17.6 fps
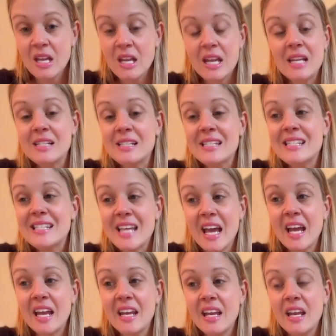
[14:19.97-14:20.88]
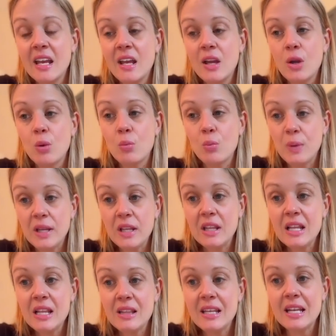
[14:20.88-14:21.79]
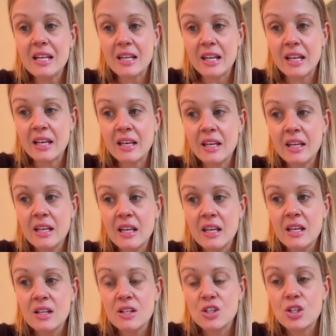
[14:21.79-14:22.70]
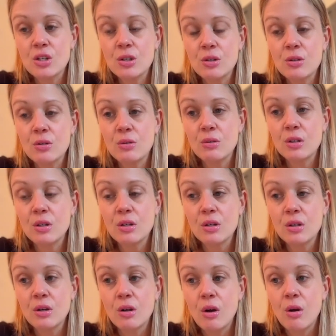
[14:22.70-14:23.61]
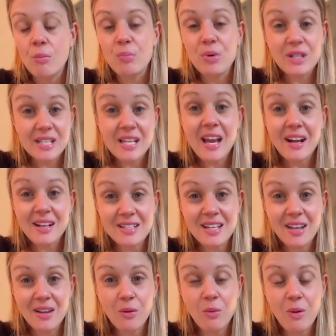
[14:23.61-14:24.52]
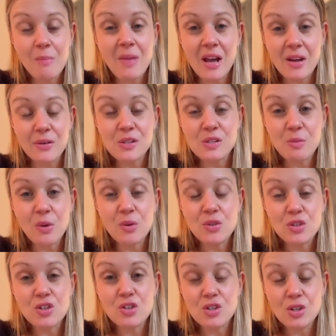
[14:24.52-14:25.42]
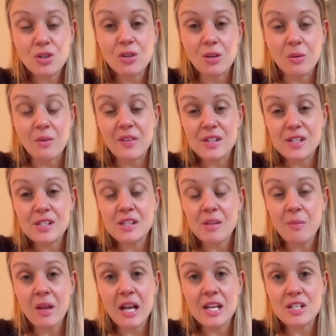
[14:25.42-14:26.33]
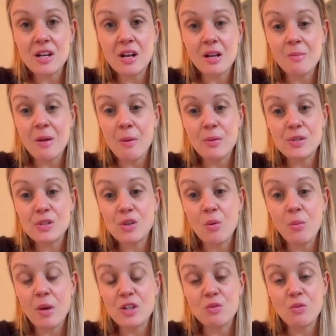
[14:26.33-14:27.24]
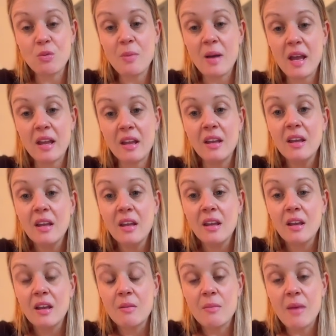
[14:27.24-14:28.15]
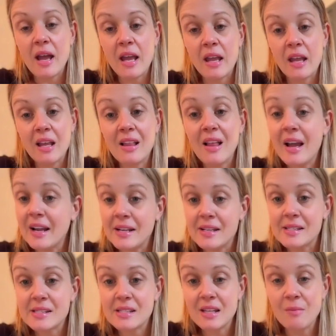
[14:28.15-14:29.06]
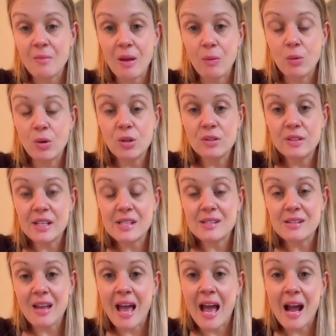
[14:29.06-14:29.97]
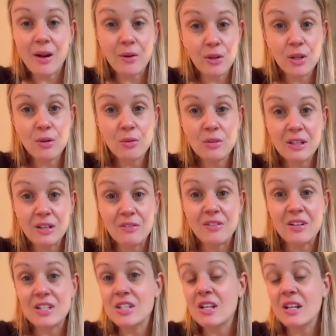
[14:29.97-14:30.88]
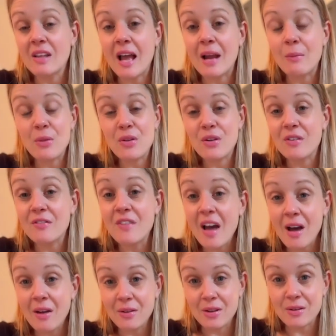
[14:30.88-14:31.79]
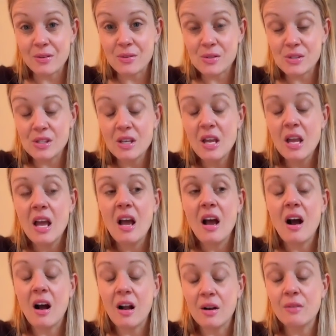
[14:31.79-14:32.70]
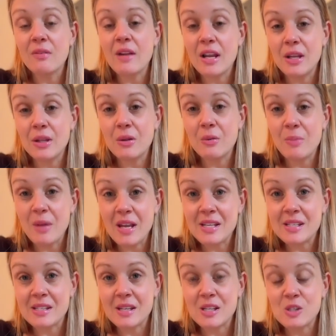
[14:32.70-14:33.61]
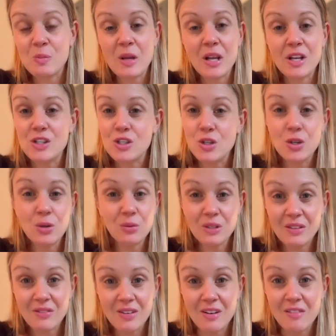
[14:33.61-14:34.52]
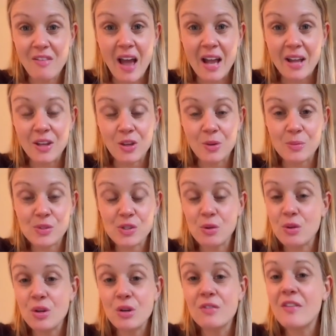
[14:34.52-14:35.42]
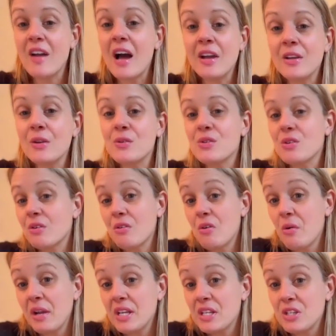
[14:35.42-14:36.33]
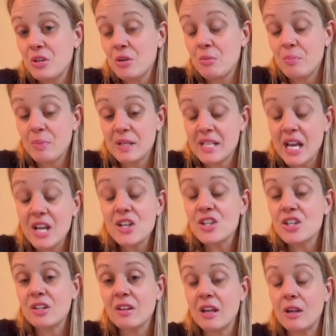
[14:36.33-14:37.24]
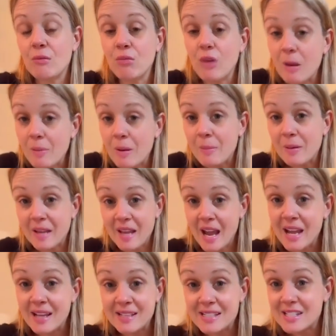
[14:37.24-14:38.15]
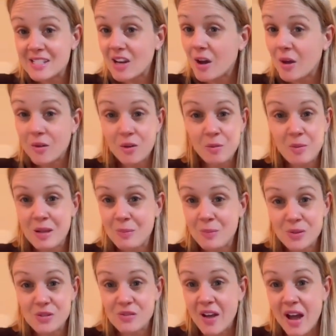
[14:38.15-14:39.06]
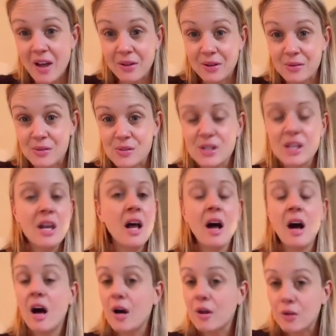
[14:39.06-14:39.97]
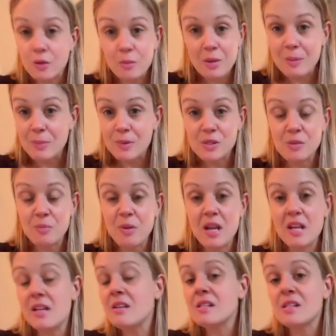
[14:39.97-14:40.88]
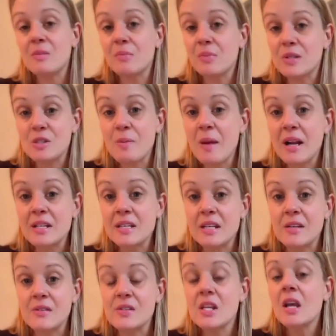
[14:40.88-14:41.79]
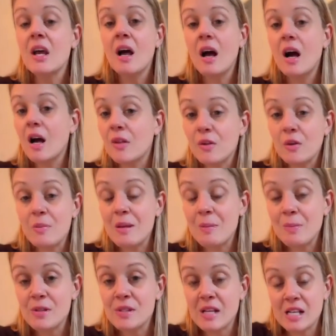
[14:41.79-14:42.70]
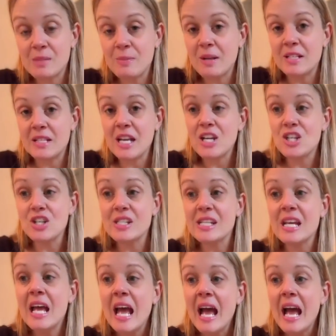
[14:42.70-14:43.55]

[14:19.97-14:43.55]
Instead, really lean in to protecting what matters most to you. And this is something I talk about with so much with my clients in my world is how do you live in line with your values on a regular basis, because you don't live in a vacuum. So your values are going to potentially rub up against other people's values, other people's opinions and perspectives, other people's expectations.